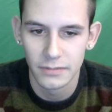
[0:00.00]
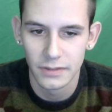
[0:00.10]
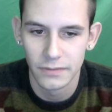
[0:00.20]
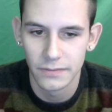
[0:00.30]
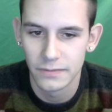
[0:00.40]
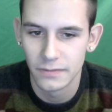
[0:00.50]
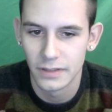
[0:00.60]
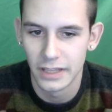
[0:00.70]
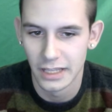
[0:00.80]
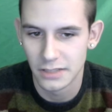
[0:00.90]
If
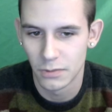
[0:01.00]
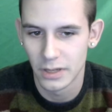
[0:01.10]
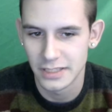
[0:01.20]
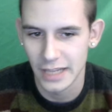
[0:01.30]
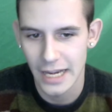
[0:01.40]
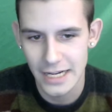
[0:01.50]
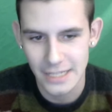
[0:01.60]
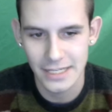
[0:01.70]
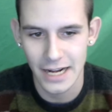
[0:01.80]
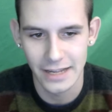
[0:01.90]
it's what's
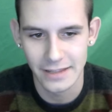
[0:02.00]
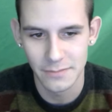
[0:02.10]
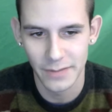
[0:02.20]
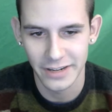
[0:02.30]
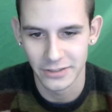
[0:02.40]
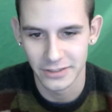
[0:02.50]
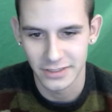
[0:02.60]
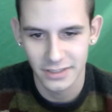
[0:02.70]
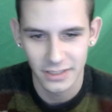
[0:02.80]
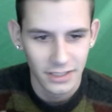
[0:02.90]
inside that matters.